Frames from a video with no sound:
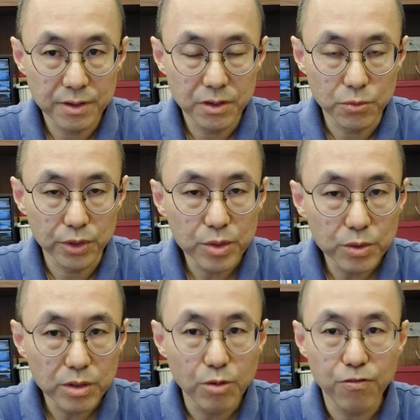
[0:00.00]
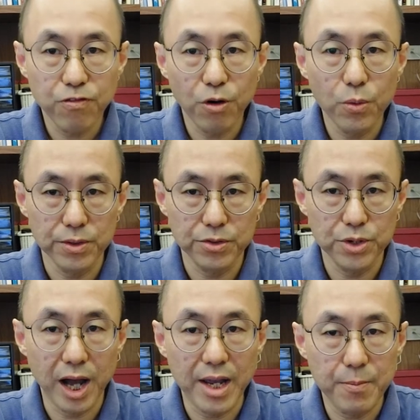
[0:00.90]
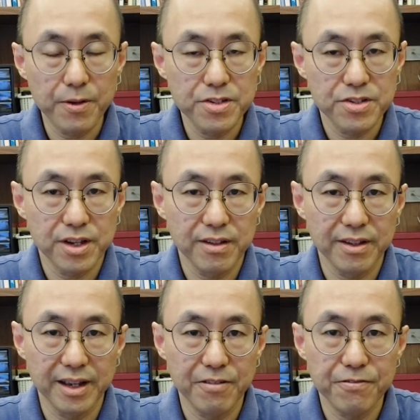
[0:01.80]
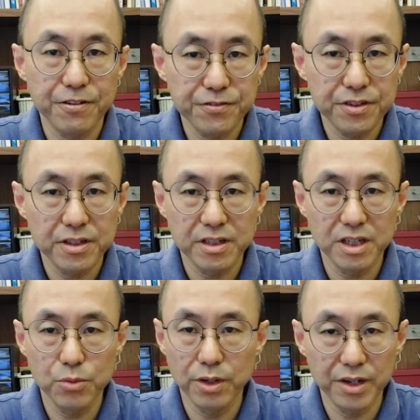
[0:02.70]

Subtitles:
We will look forward to hyperscaling at 50 gigawatt,